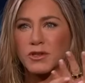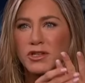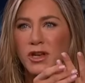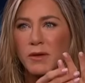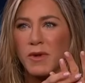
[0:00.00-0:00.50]

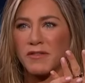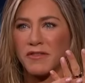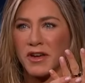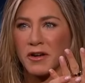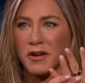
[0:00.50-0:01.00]
Correct, which is
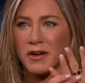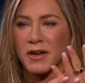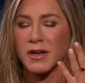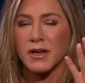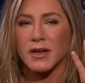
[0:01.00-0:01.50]
on my
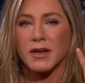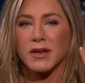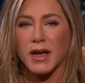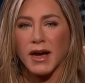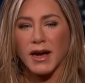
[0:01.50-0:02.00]
finger.
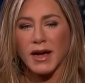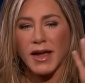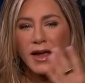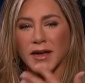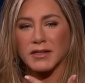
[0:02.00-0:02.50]
Huh.
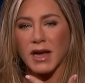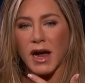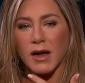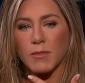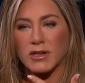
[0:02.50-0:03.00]
Uh,
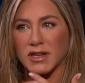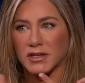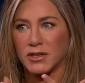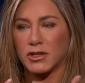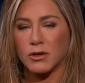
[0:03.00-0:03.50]
and
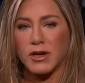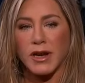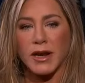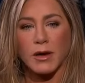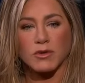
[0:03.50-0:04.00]
I'm
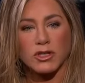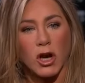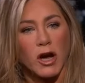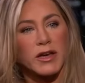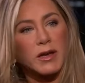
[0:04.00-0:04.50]
addicted to it.
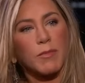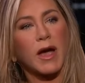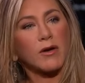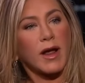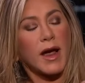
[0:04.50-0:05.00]
And I was
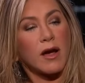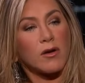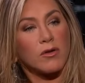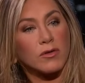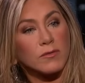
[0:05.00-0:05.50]
talking
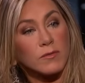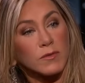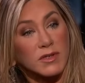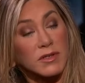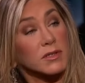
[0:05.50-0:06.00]
about
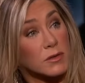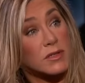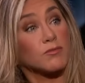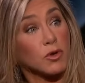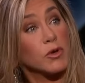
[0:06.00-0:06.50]
how
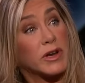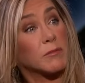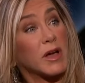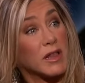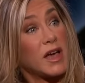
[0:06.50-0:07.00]
this is
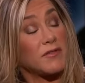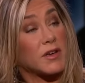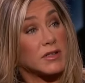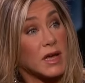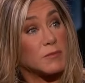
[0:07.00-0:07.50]
ruining
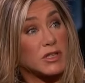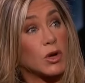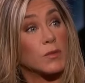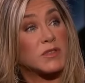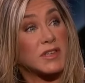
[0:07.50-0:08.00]
my life
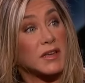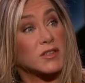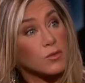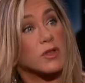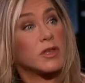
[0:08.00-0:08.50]
because I'm so
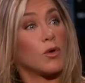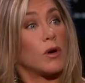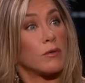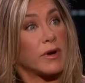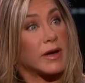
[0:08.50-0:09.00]

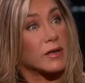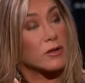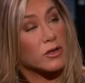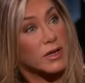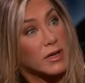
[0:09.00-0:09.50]
obsessed with the
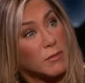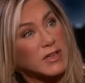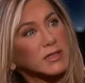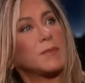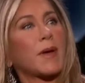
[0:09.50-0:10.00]
Oura ring and
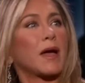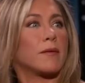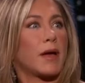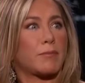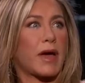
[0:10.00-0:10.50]
looking at my
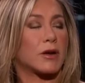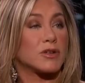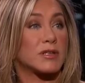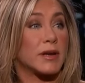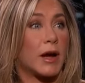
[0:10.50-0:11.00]
sleep
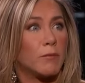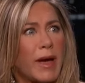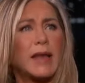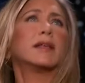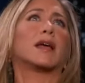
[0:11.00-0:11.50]

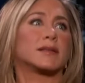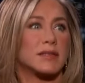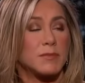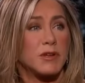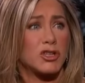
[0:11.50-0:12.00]
patterns and how
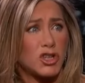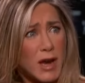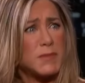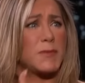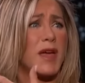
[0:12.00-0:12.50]
badly I
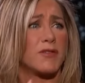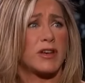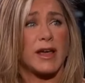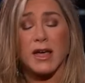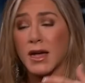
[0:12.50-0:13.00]
sleep, and it
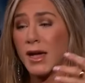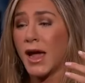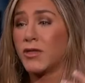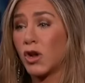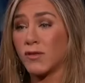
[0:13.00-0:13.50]
shames me every
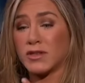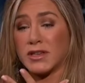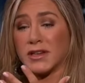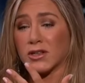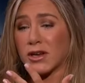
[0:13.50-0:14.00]
day.
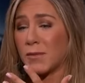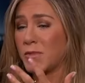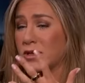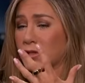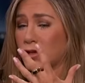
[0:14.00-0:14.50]
And then all of a
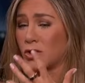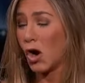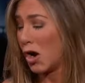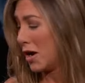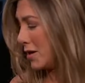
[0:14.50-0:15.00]
sudden I look up and
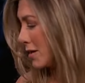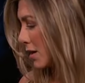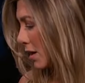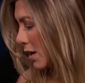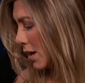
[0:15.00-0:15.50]
it's
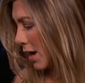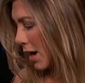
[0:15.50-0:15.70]
gone.